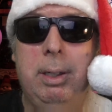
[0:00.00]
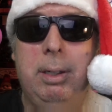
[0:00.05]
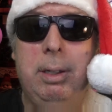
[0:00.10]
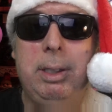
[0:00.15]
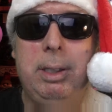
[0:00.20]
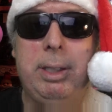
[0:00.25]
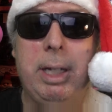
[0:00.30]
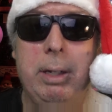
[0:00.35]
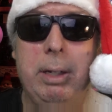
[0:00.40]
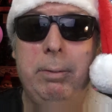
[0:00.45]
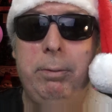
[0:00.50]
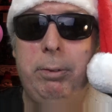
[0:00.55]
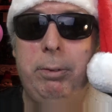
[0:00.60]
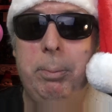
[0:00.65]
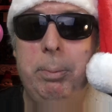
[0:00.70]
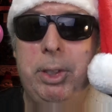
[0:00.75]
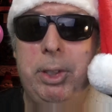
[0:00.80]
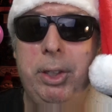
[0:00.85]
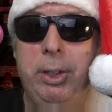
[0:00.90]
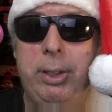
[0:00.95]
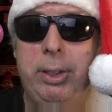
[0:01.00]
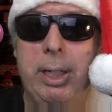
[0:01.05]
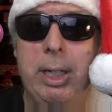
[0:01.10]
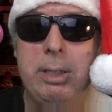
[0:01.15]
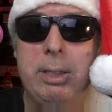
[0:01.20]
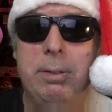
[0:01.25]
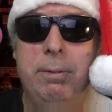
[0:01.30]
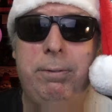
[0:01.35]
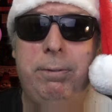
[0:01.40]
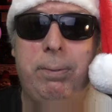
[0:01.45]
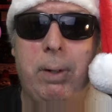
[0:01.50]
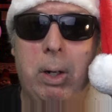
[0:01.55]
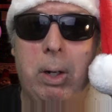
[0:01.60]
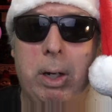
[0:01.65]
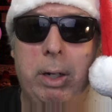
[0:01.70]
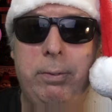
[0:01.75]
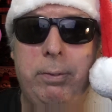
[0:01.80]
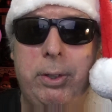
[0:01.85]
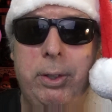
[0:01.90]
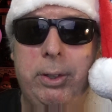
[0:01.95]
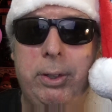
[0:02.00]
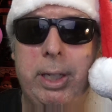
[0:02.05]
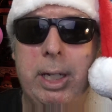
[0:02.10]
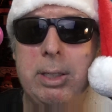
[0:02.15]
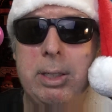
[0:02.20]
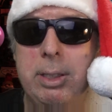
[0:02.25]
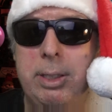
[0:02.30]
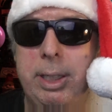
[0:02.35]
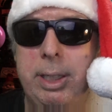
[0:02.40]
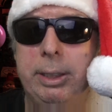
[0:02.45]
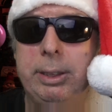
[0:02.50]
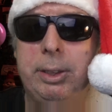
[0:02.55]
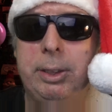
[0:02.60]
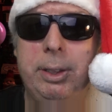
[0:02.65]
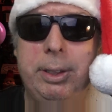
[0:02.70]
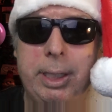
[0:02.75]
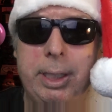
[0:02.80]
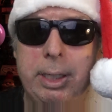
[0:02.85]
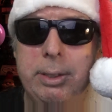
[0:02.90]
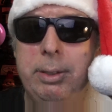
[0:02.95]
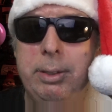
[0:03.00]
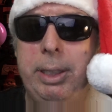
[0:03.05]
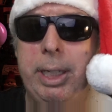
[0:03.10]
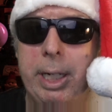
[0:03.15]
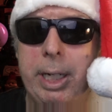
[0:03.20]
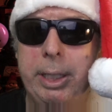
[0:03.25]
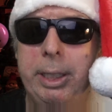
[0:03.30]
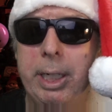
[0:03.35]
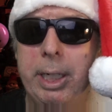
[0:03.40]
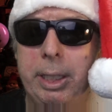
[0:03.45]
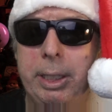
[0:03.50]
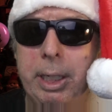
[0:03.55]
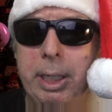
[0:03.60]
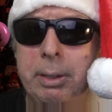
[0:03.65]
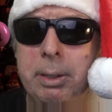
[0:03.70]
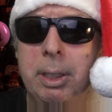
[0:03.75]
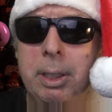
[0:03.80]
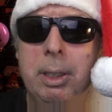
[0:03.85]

something from 2005, 2006, 2000, yada.